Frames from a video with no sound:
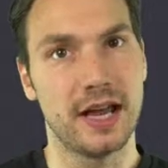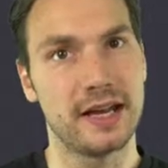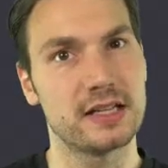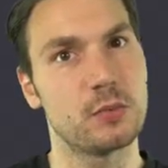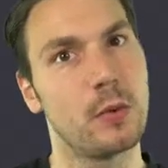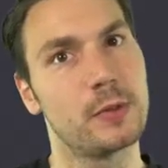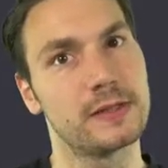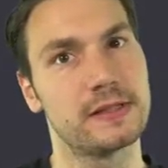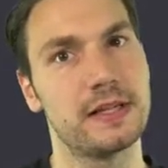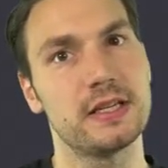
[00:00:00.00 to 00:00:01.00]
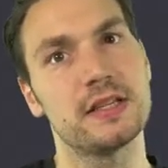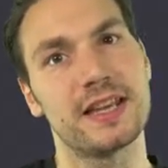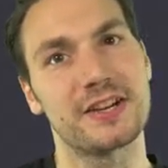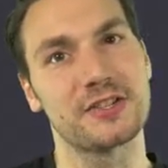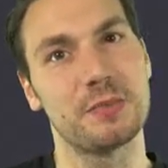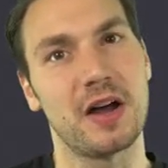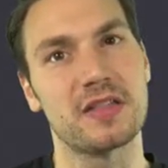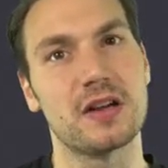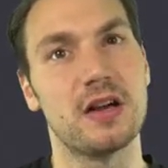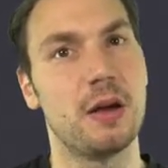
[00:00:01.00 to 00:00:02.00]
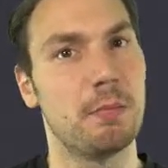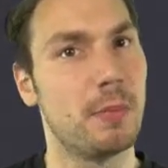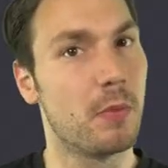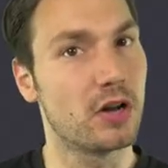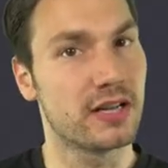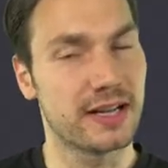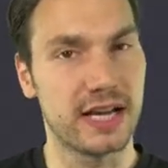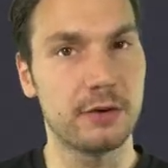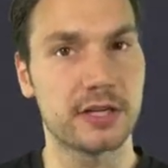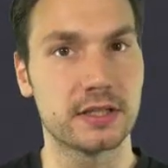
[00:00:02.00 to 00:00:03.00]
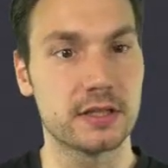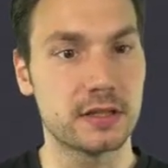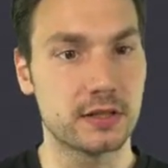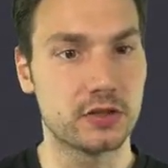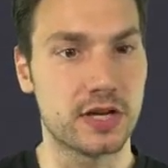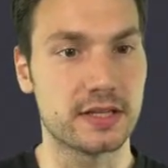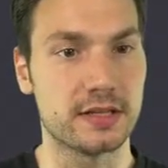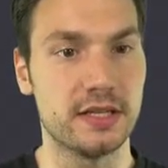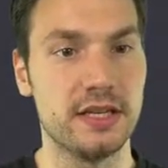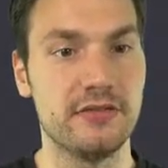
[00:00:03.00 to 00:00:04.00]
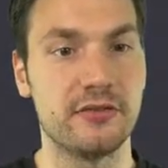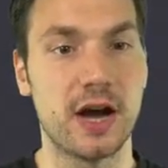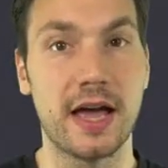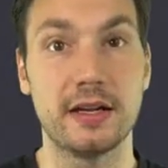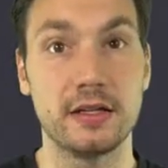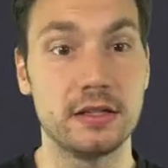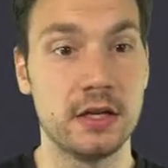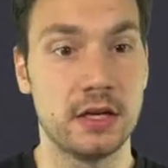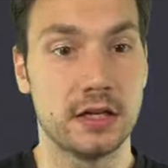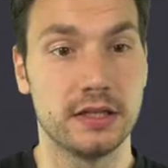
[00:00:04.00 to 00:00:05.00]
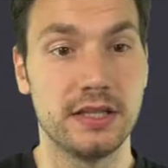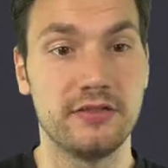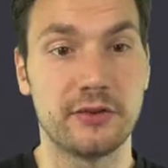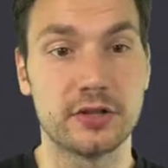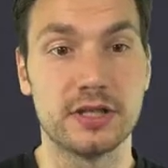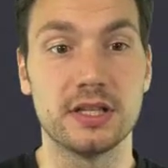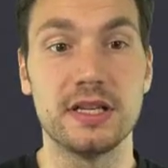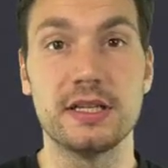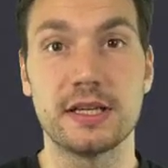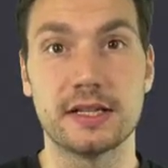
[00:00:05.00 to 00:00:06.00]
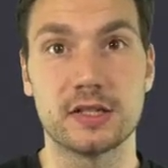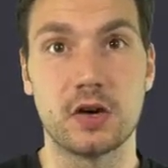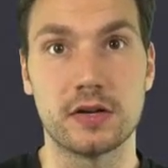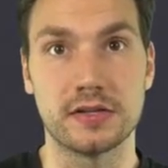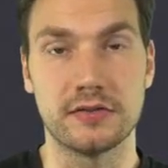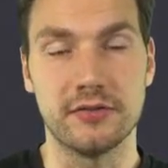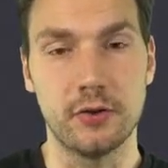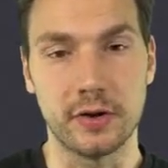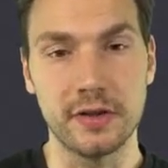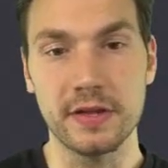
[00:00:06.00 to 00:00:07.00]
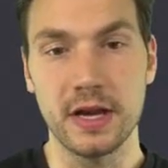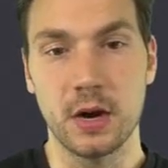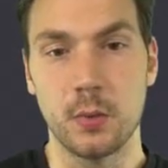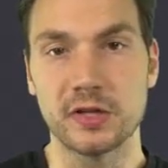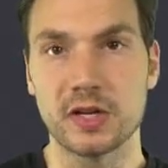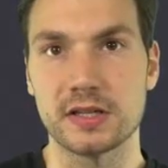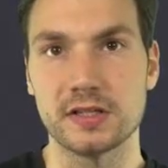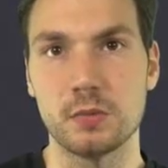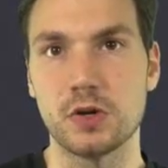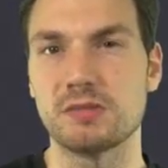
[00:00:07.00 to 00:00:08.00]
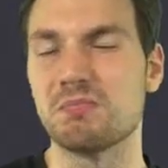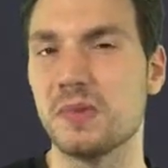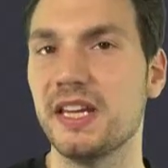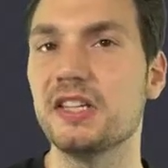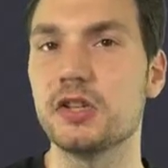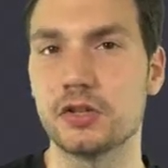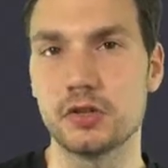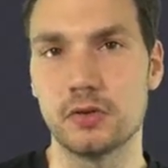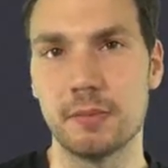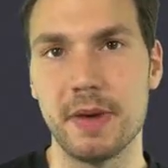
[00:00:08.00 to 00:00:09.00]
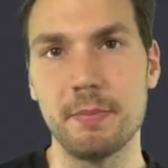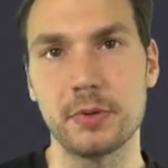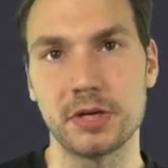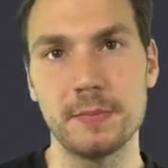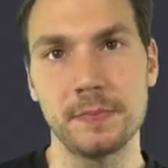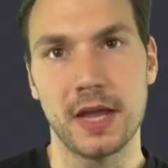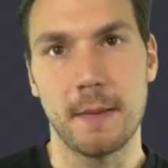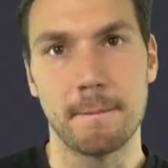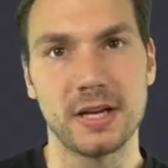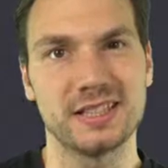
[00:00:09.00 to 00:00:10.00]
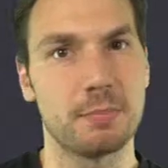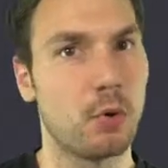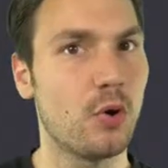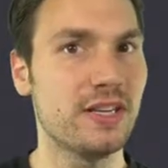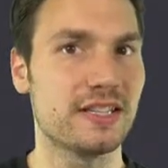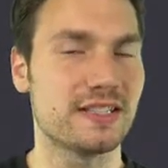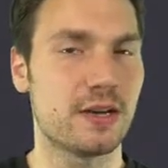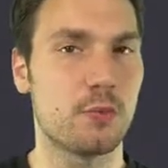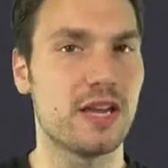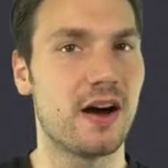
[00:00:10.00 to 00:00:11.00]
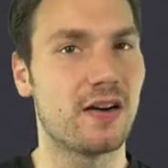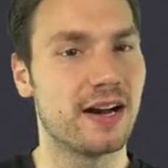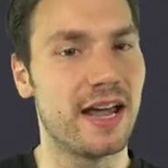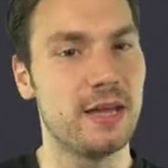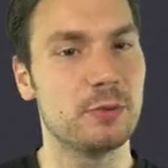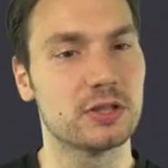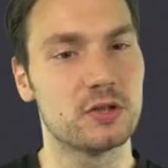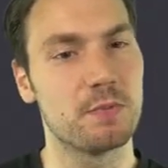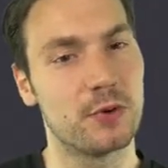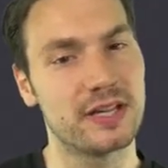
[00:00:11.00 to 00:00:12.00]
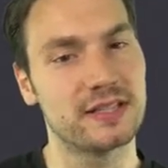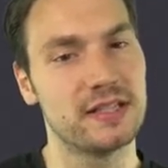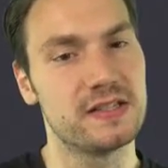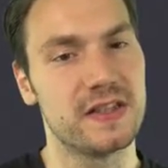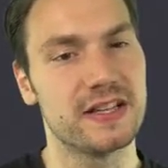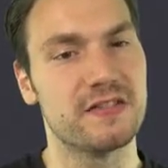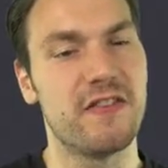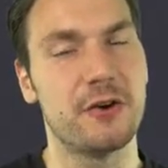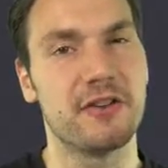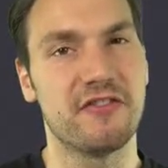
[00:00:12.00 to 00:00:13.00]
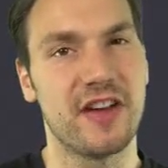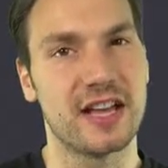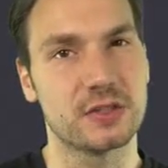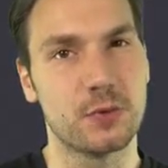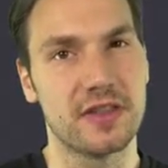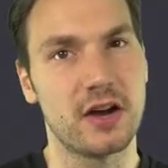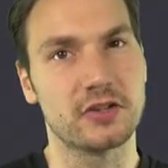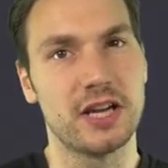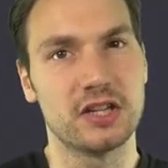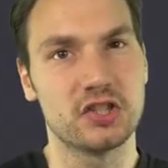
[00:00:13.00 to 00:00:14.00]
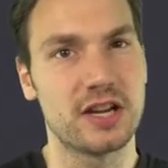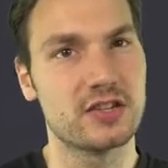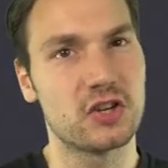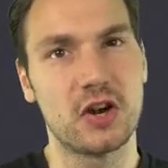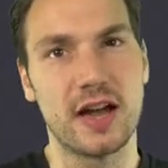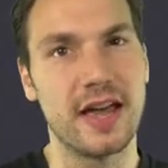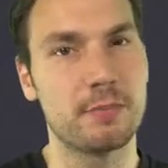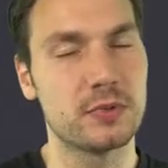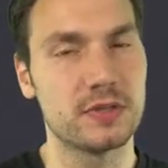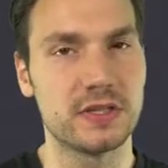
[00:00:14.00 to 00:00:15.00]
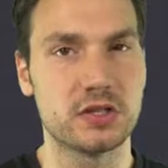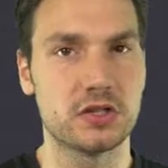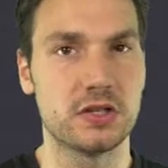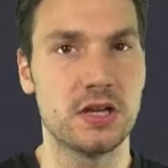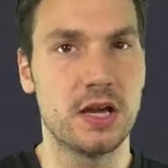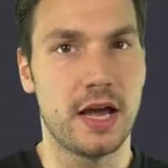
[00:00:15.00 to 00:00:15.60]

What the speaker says: And as we will see, there are some other mnemonic characters such as E for edit, D for delete, and so on and so forth, which are somewhat easier to remember. But the point is that we are able to press these things very fast without changing our hand position,